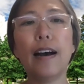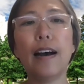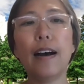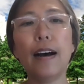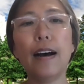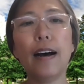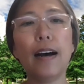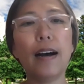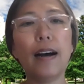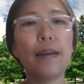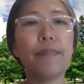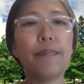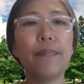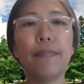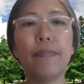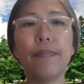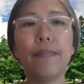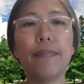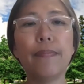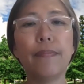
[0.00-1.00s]

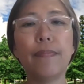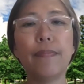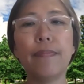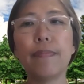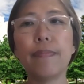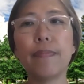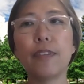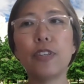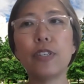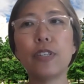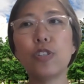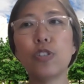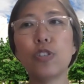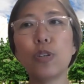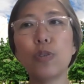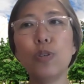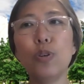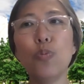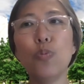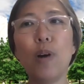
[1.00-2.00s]
just show
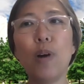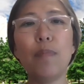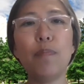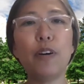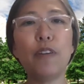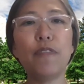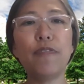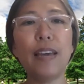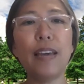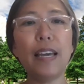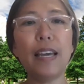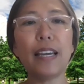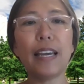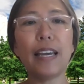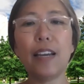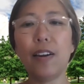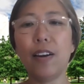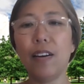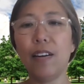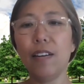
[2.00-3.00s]
you one more thing
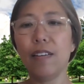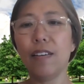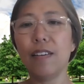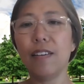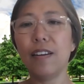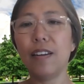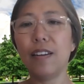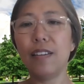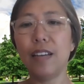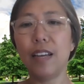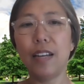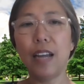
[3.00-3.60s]
here, and then